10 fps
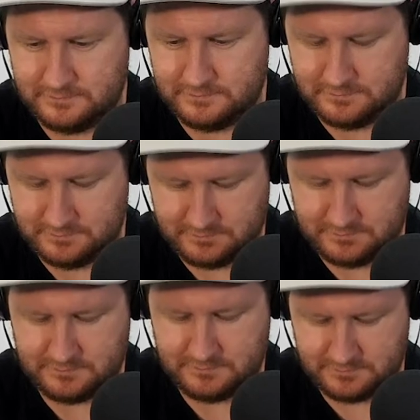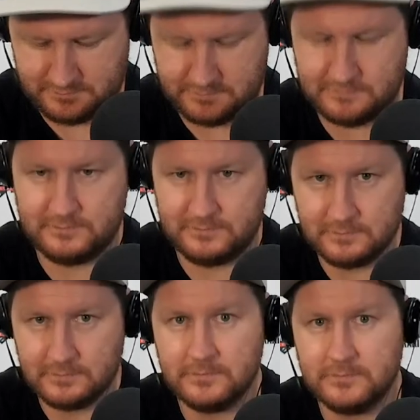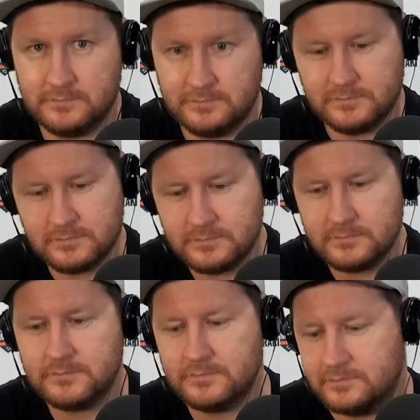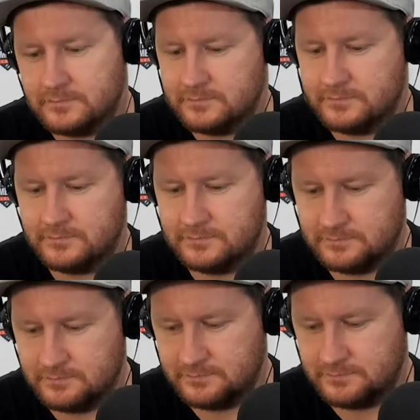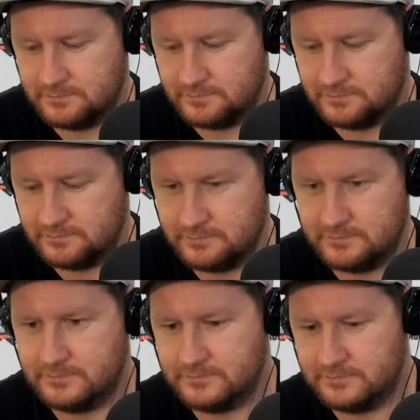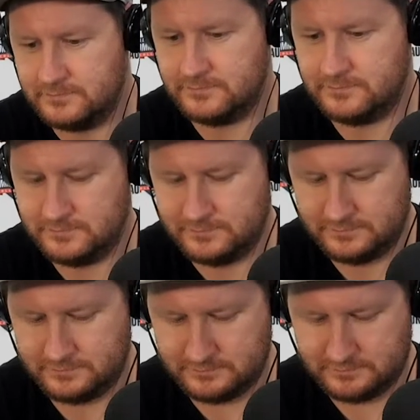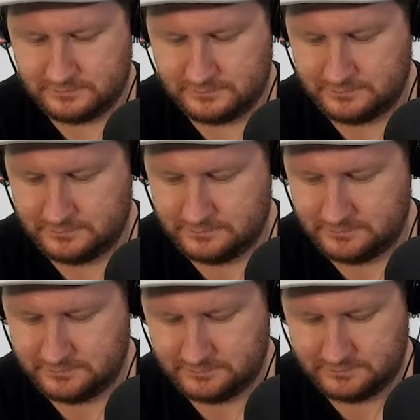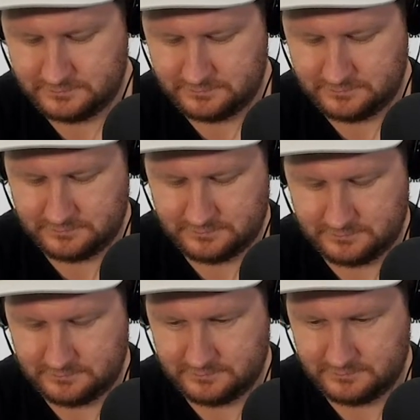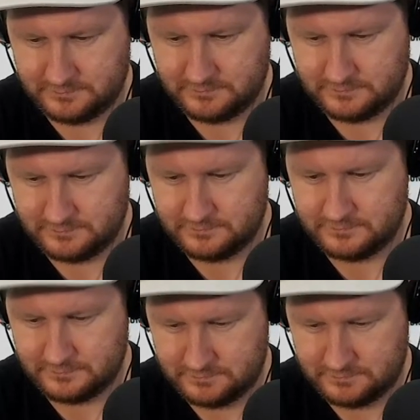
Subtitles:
(not speaking)